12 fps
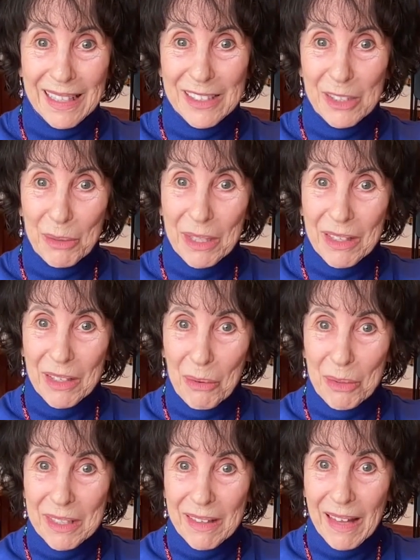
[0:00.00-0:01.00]
So we can
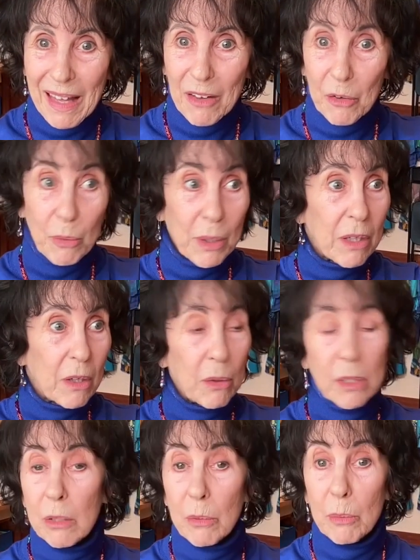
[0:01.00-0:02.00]
go into that, or we can go
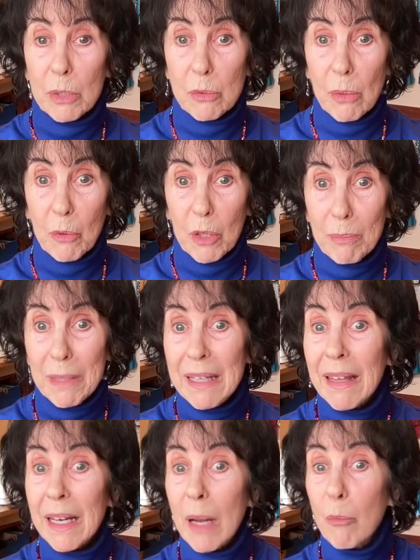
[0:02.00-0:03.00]
into, well, what's wrong with me
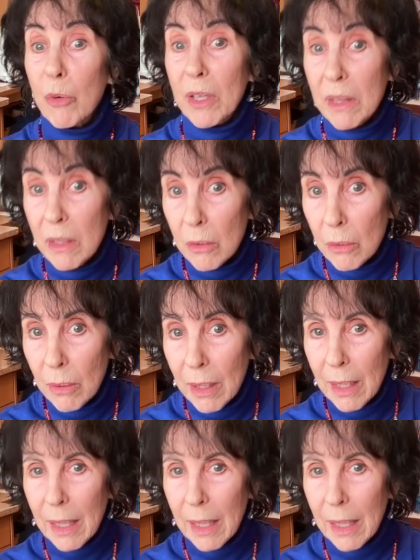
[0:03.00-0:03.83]
that I'm with you